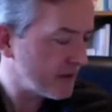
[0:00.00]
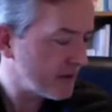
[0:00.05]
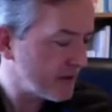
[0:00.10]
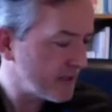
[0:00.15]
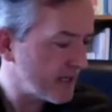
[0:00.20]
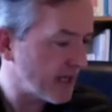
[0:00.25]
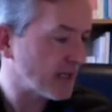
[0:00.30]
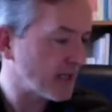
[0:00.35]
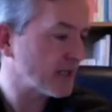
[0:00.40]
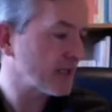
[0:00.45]

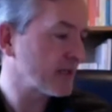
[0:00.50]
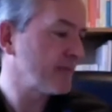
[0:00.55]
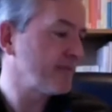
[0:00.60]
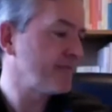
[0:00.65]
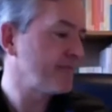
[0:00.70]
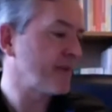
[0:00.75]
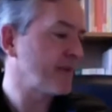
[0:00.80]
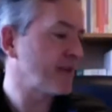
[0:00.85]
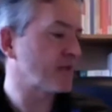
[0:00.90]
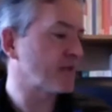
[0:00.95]
Yes,
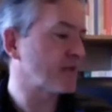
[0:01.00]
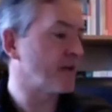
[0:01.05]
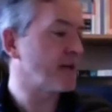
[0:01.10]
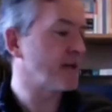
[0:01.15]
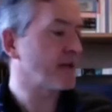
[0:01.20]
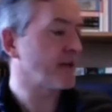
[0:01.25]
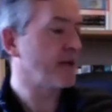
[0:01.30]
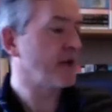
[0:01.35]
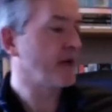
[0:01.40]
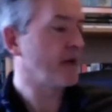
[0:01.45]
that's right.
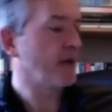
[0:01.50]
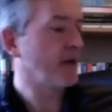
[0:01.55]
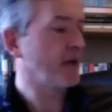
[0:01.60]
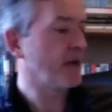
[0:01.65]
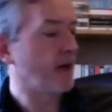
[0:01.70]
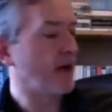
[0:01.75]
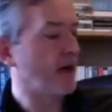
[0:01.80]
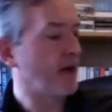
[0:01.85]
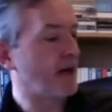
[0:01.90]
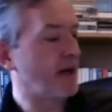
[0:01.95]

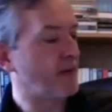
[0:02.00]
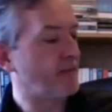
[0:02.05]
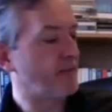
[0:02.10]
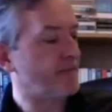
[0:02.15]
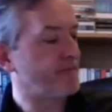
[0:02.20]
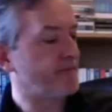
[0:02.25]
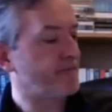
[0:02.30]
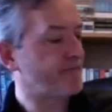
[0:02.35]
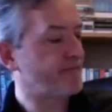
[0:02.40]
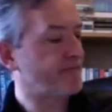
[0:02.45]

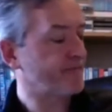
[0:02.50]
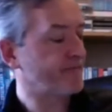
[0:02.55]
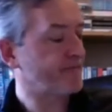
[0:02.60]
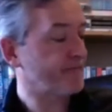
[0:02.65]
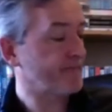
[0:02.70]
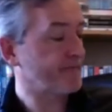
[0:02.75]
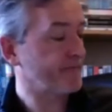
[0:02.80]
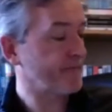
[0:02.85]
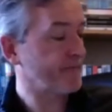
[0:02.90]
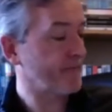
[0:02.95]
Um,
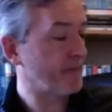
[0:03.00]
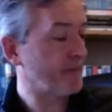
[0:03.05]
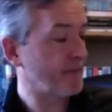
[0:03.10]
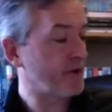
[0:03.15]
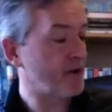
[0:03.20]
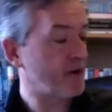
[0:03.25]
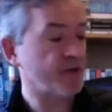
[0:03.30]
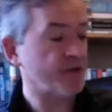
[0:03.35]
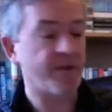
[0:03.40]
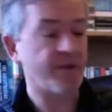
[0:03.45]

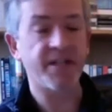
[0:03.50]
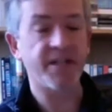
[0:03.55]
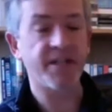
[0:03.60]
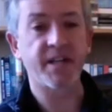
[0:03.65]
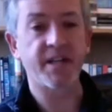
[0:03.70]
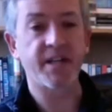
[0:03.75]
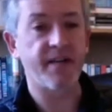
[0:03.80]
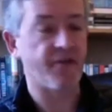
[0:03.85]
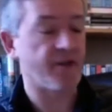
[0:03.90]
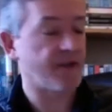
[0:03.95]
bar
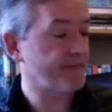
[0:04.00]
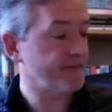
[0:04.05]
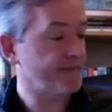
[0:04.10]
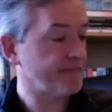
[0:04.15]
27